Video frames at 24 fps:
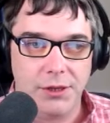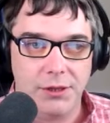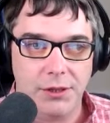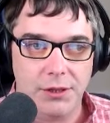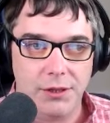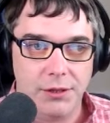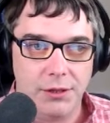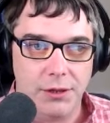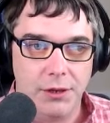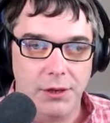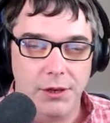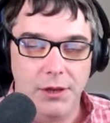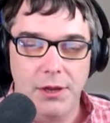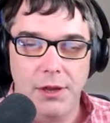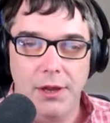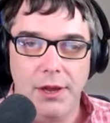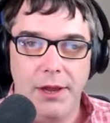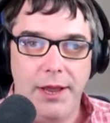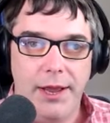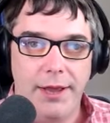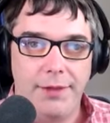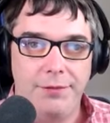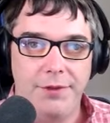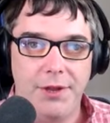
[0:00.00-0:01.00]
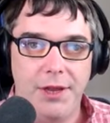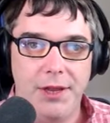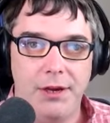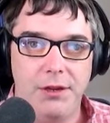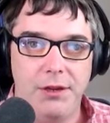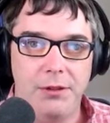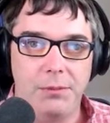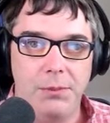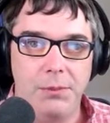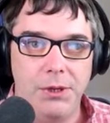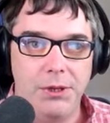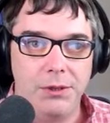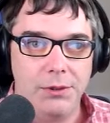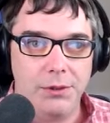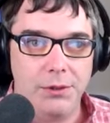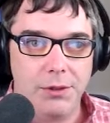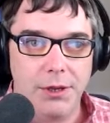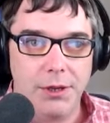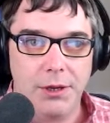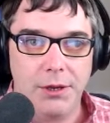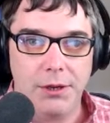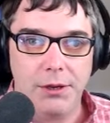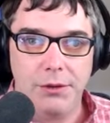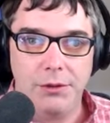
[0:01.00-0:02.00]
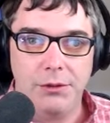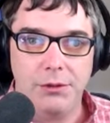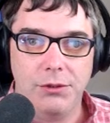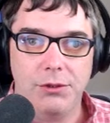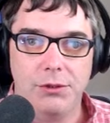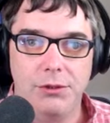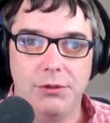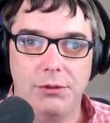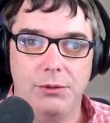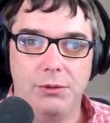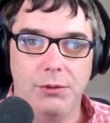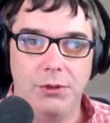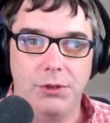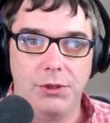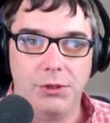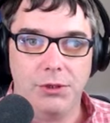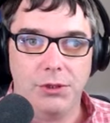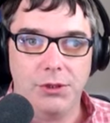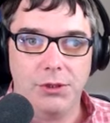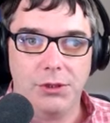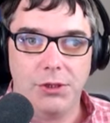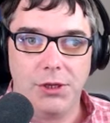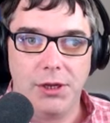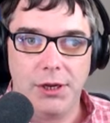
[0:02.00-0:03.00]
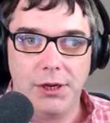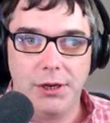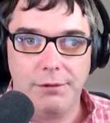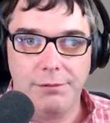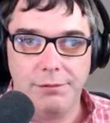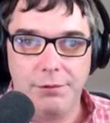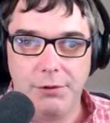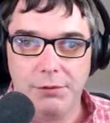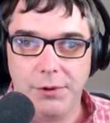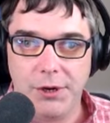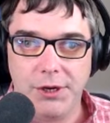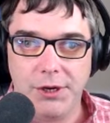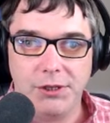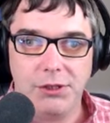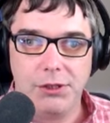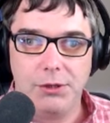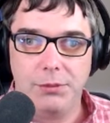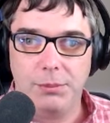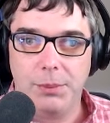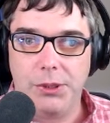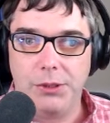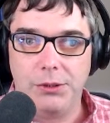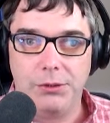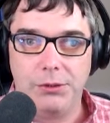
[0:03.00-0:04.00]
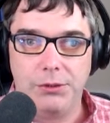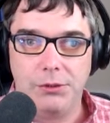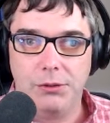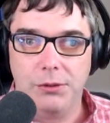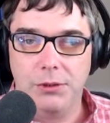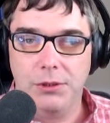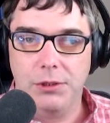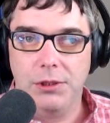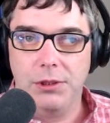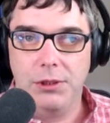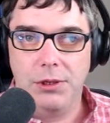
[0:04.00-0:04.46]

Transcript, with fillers: and then at the end of the month, it goes towards the rest of the bills.